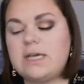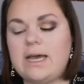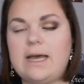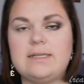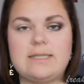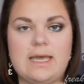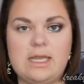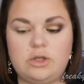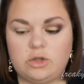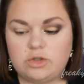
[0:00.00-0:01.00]
as
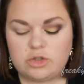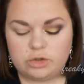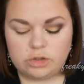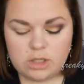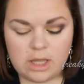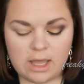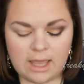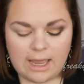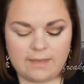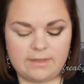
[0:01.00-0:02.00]
a contour,
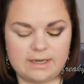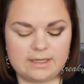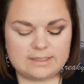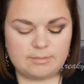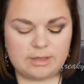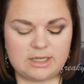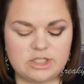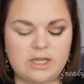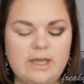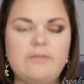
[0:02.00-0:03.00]
and then as a blush
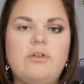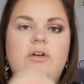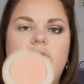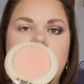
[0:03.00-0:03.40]
I have got